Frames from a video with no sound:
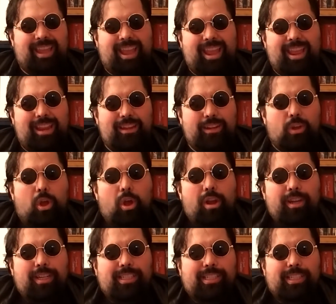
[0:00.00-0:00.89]
And
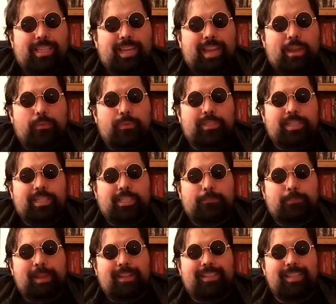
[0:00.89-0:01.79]
honestly, I was
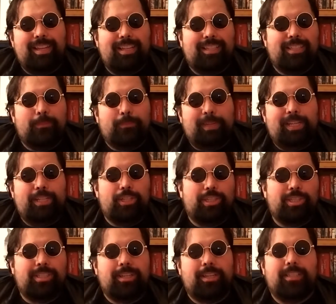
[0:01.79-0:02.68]
expecting it to be
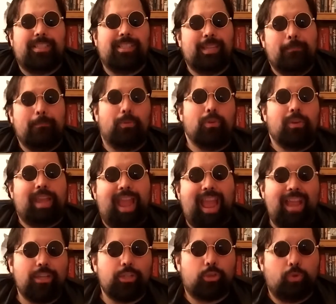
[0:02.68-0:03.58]
just a simple
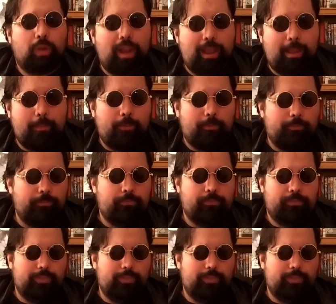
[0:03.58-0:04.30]
cash grab of,